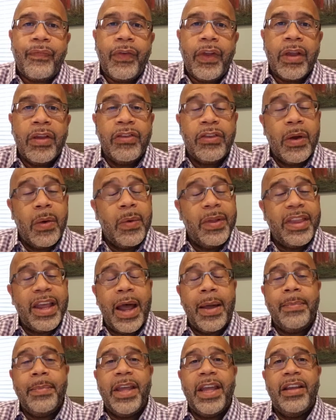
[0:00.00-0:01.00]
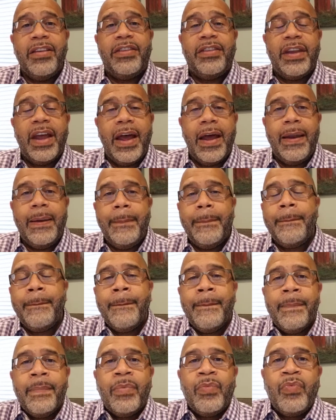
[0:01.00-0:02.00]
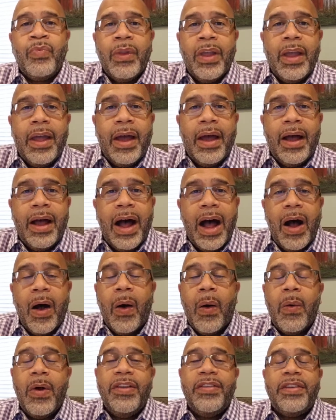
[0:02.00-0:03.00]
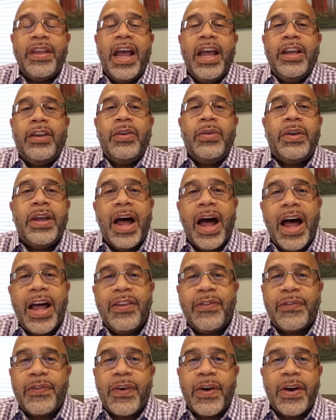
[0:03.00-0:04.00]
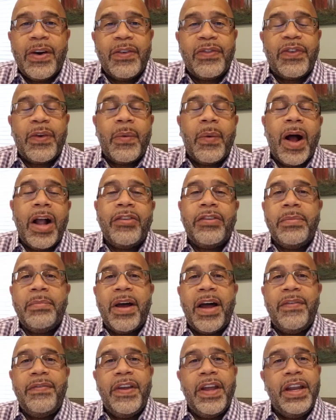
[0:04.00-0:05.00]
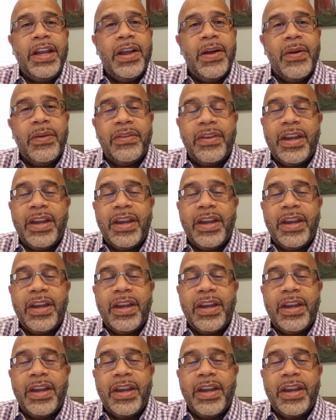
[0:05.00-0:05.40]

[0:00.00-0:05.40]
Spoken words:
So with that being said, I always thank you guys for watching my videos.